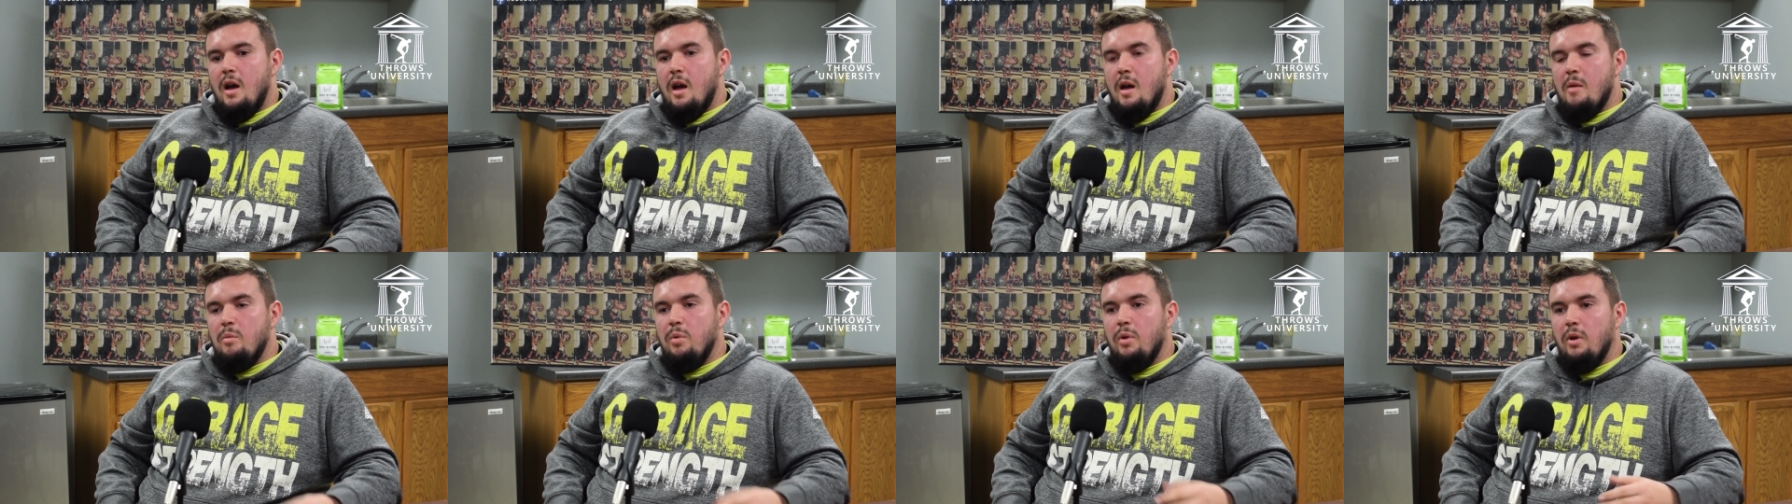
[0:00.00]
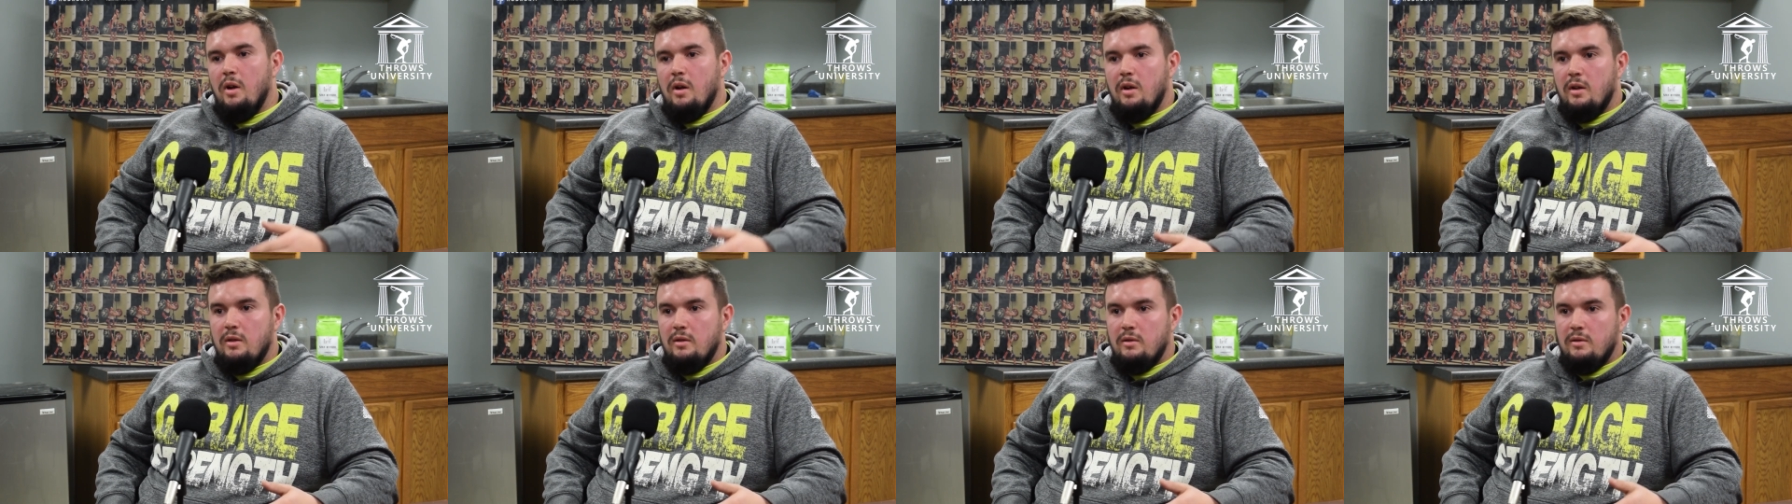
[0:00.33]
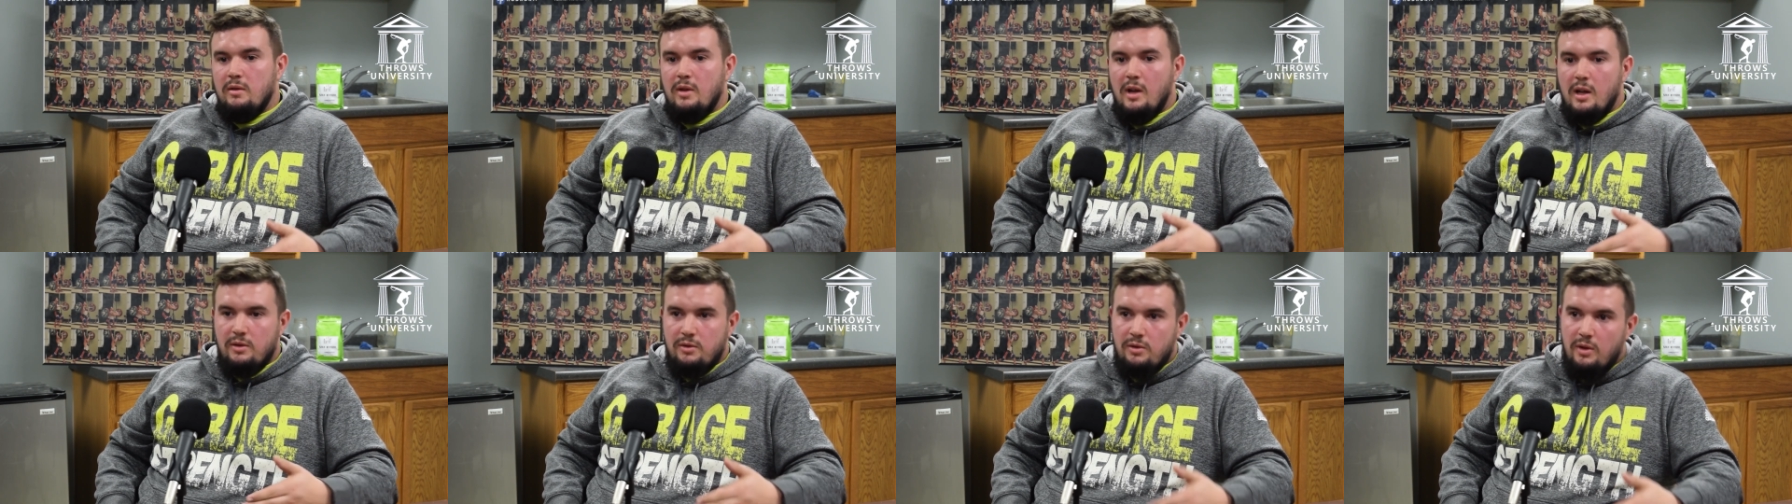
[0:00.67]
I bought,
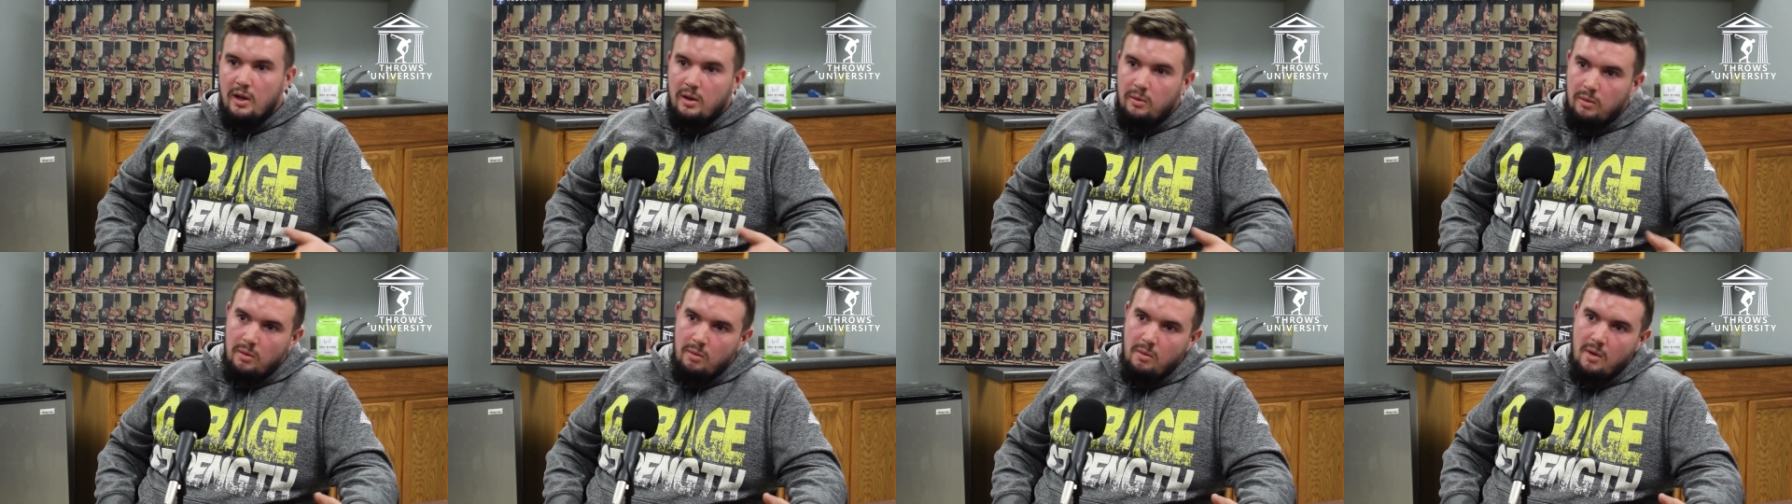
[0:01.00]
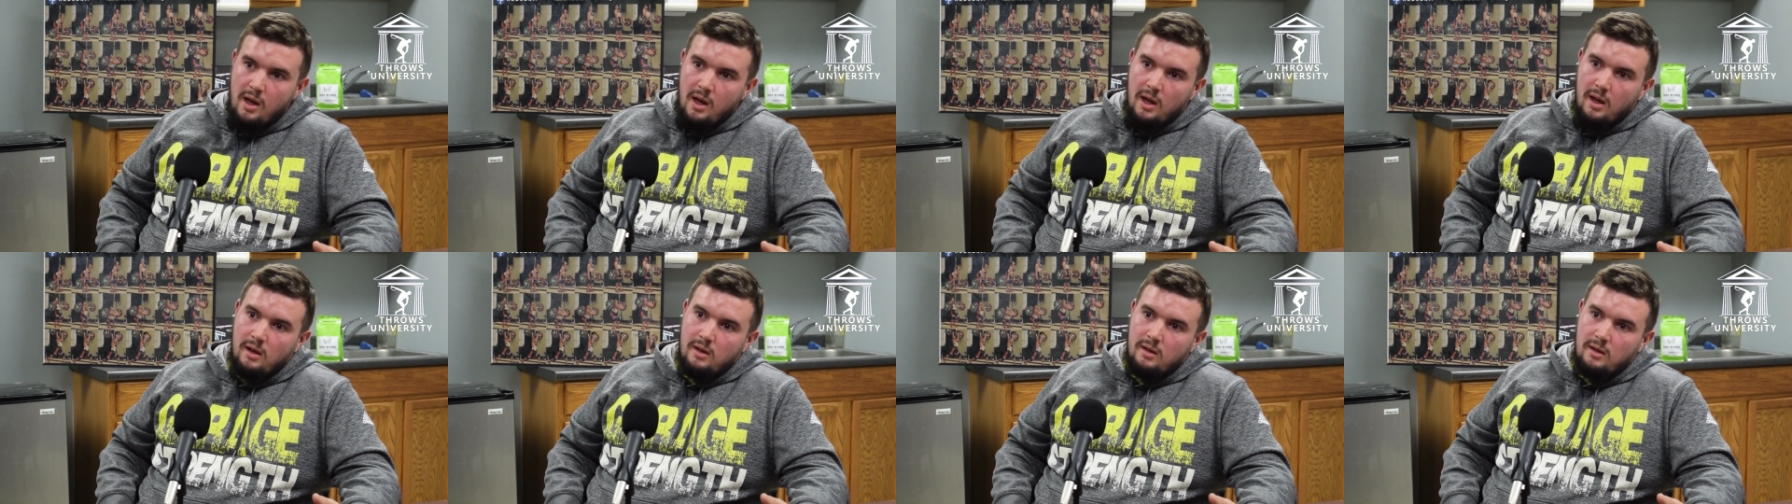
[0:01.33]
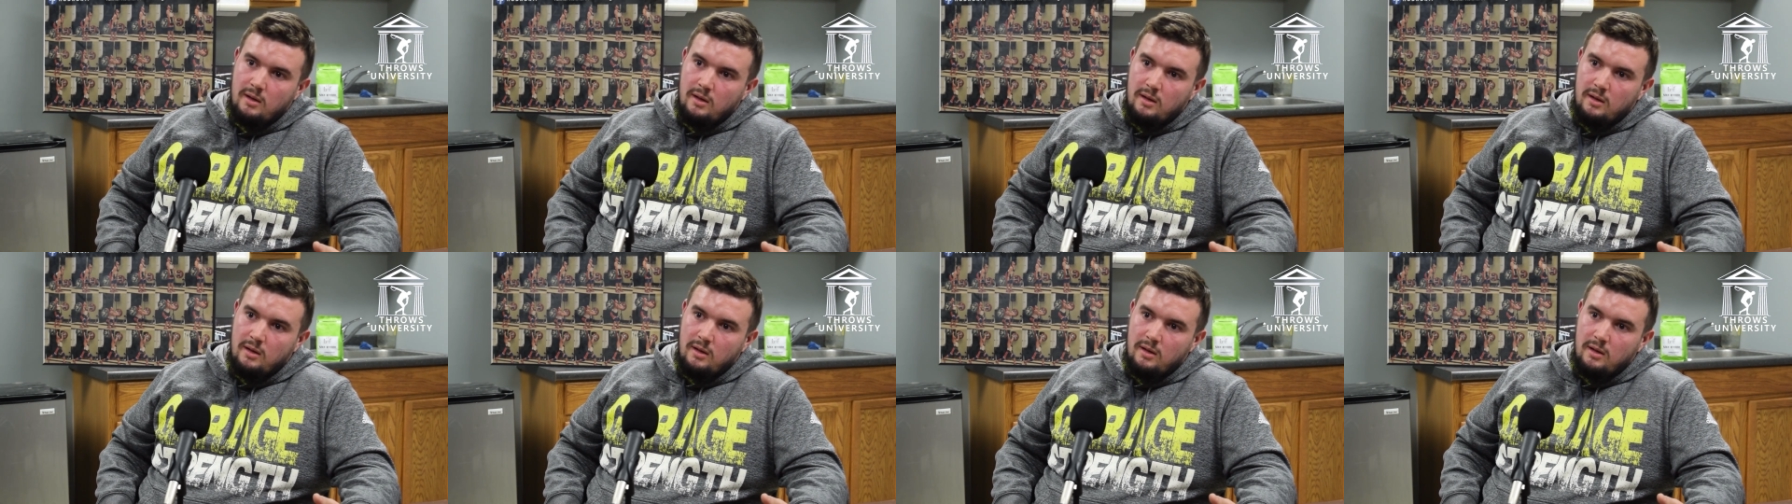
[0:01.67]
I trained with Matt